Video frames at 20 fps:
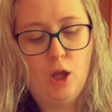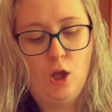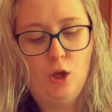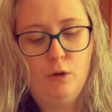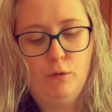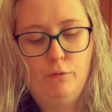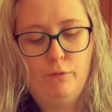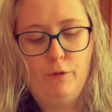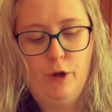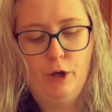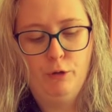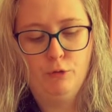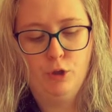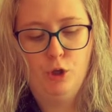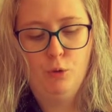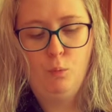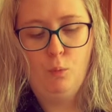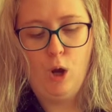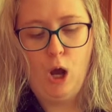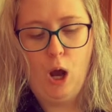
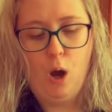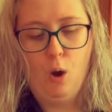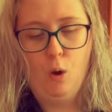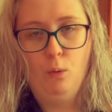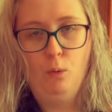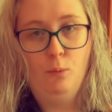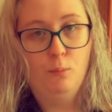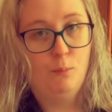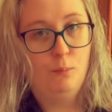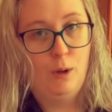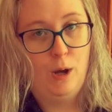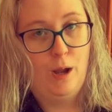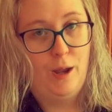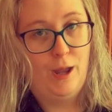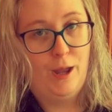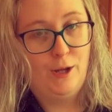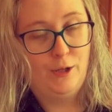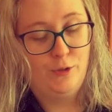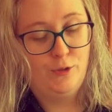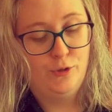"Very well, my
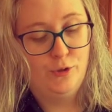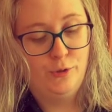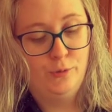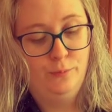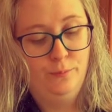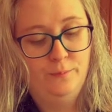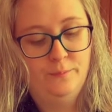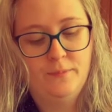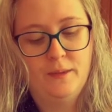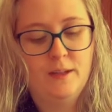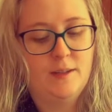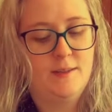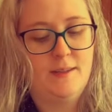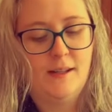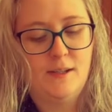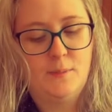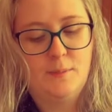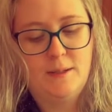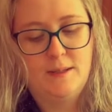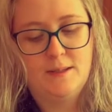angel,"
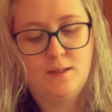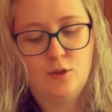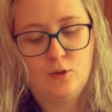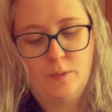said Mr.